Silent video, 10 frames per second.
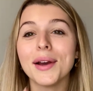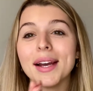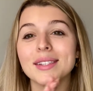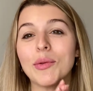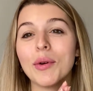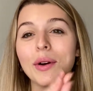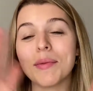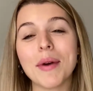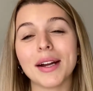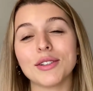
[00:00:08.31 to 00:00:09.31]
guys, and
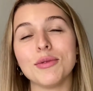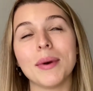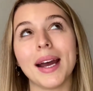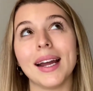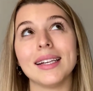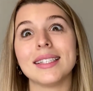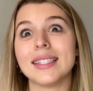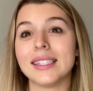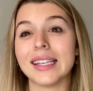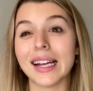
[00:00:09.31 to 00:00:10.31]
welcome back to my
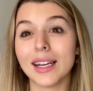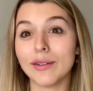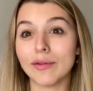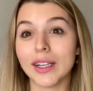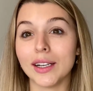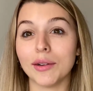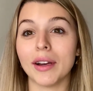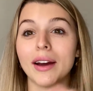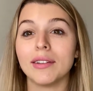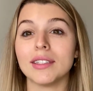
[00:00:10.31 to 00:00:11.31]
second video
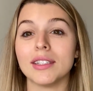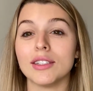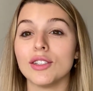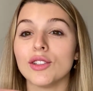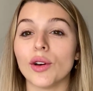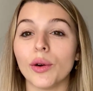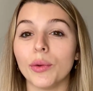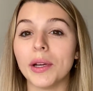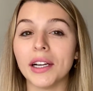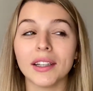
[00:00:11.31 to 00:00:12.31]
now. This is so
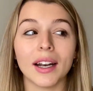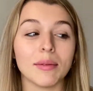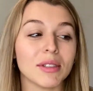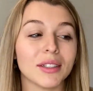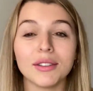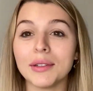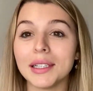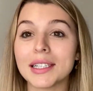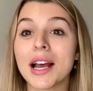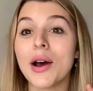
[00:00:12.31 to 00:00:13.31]
weird that I'm still doing
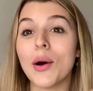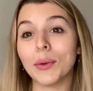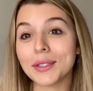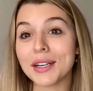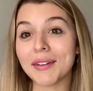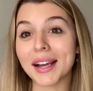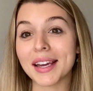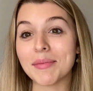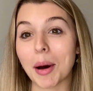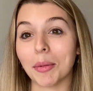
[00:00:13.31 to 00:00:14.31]
this. We'll see if I can
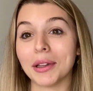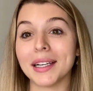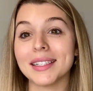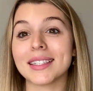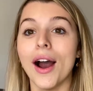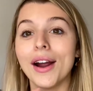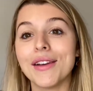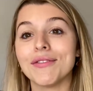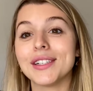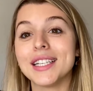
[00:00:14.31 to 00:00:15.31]
keep up with this. All
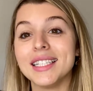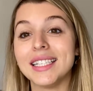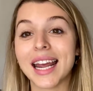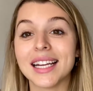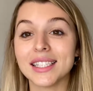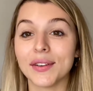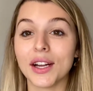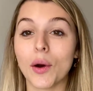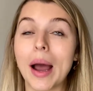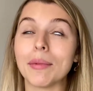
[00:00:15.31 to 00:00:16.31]
right, for today's
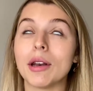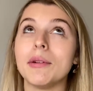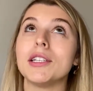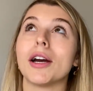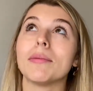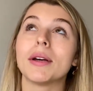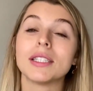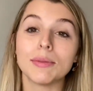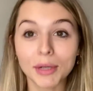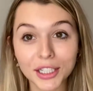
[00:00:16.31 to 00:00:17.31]
video, I'm going to be talking about
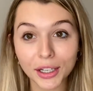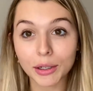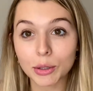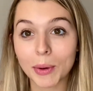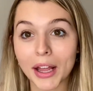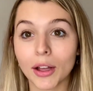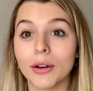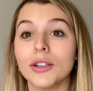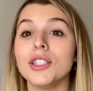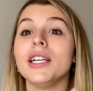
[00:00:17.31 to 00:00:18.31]
speech language
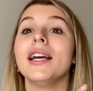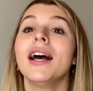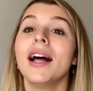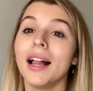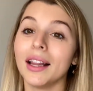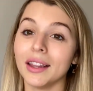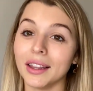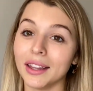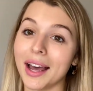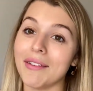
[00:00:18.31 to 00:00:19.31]
pathology
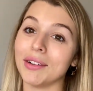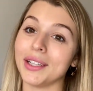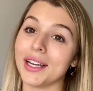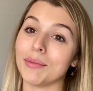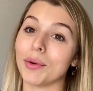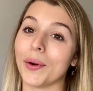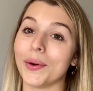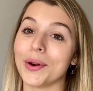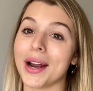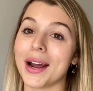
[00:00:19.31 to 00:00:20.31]
leveling
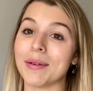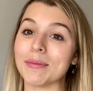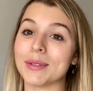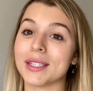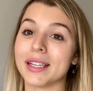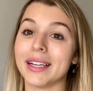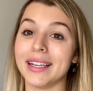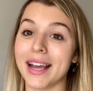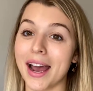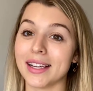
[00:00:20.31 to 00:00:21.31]
programs.
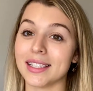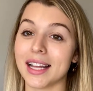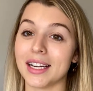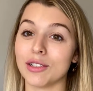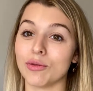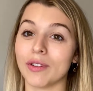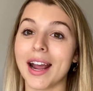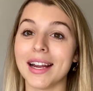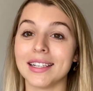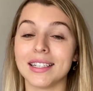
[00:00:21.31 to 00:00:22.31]
Yes, that is
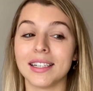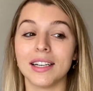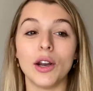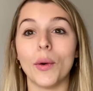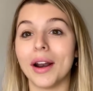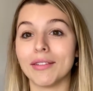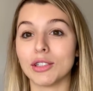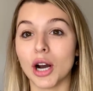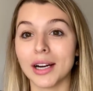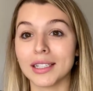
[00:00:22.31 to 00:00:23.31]
right. No one ever
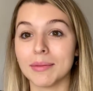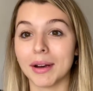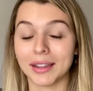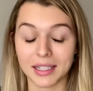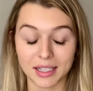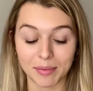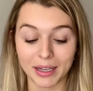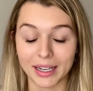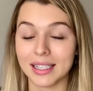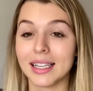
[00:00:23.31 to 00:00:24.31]
talks about this
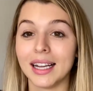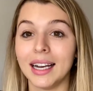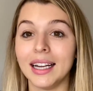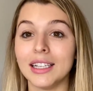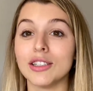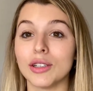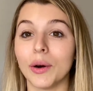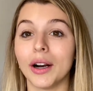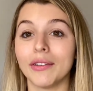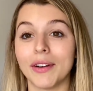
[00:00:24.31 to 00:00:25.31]
because it is so
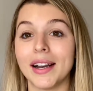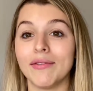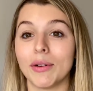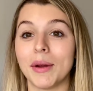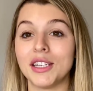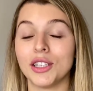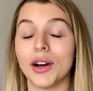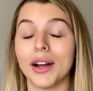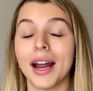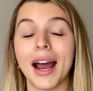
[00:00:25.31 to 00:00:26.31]
hard to find information
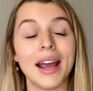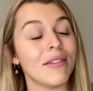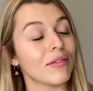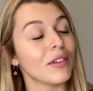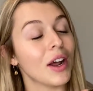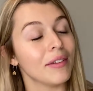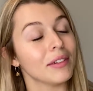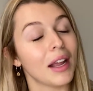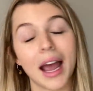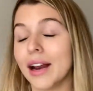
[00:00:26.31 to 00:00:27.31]
on. I
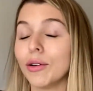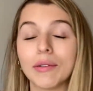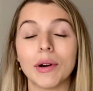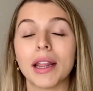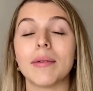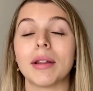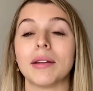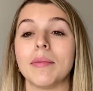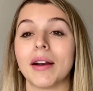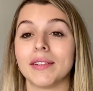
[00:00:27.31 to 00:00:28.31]
don't even want to think about the
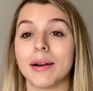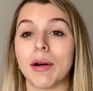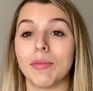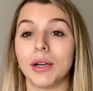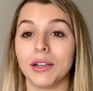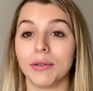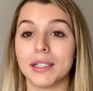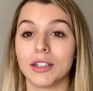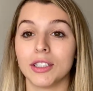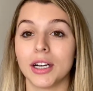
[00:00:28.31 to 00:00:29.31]
amount of time I put into
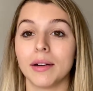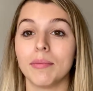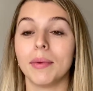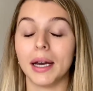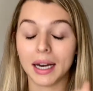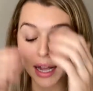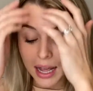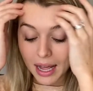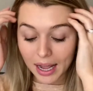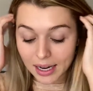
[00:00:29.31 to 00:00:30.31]
researching, but
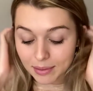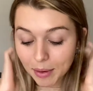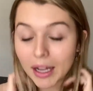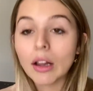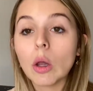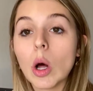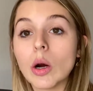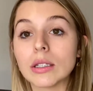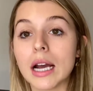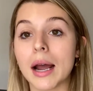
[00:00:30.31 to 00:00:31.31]
it has been a
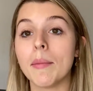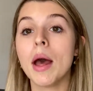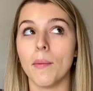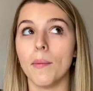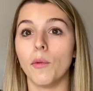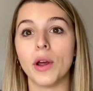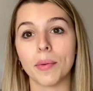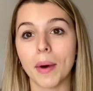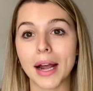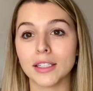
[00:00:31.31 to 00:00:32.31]
long time. With
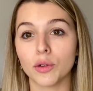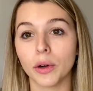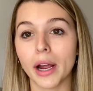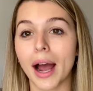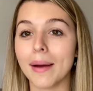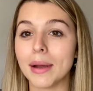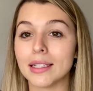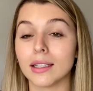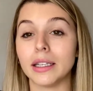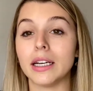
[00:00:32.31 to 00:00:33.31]
my story, I
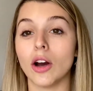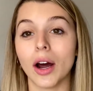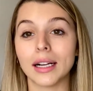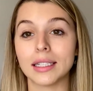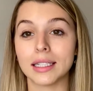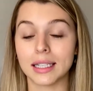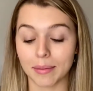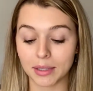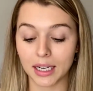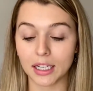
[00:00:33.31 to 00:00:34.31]
basically got
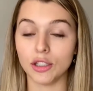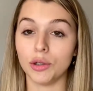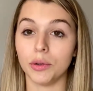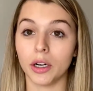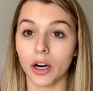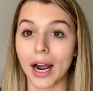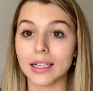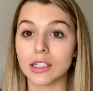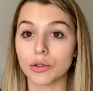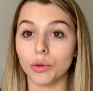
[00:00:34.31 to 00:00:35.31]
accepted into a
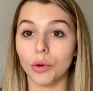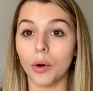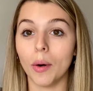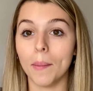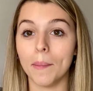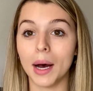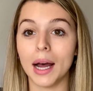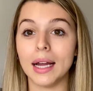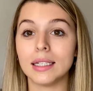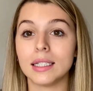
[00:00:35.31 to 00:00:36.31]
grad school,
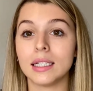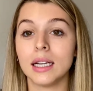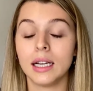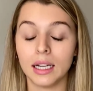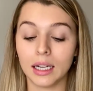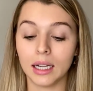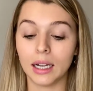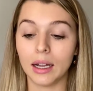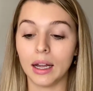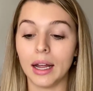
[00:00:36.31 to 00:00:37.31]
but
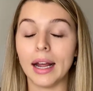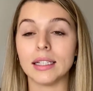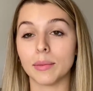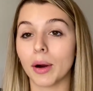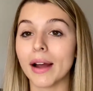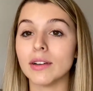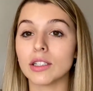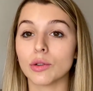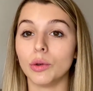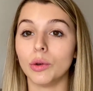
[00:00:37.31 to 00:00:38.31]
it's a private
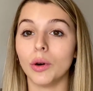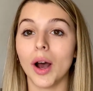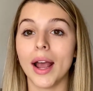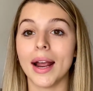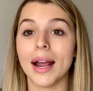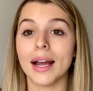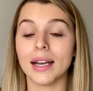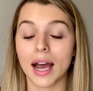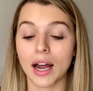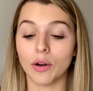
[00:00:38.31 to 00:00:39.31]
school
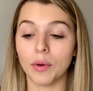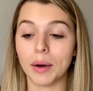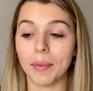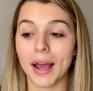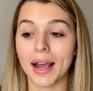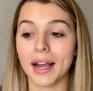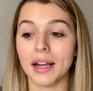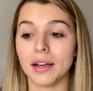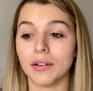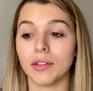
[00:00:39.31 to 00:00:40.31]
and I don't want to
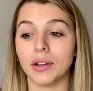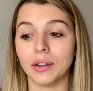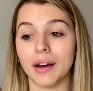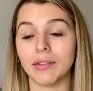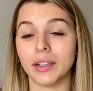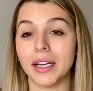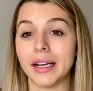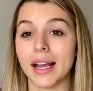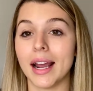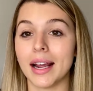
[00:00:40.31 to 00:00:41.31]
pay the
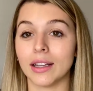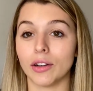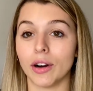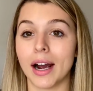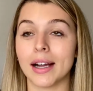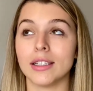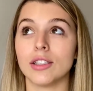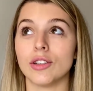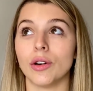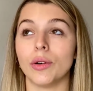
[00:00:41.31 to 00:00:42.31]
leveling and the grads,
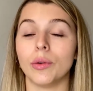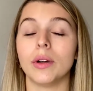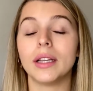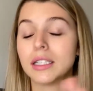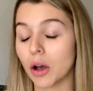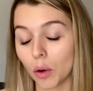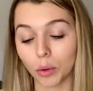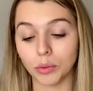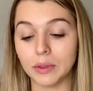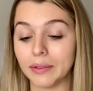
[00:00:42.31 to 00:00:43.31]
so this is a
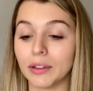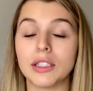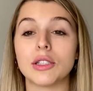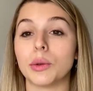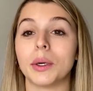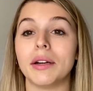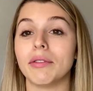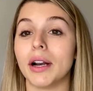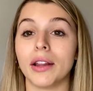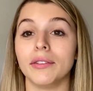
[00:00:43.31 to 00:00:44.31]
whole different story
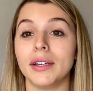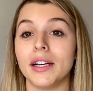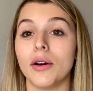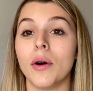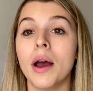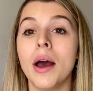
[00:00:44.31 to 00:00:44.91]
for another video.